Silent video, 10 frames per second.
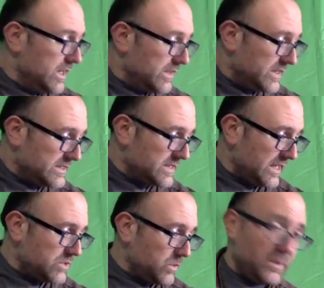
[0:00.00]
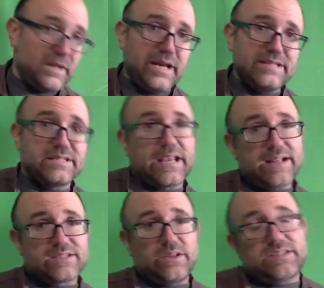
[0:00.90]
The 6 would be nice to
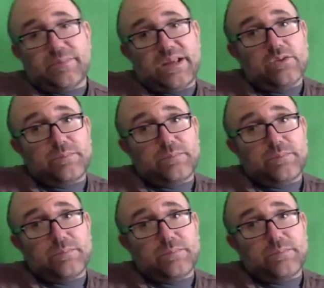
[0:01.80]
cancel something out,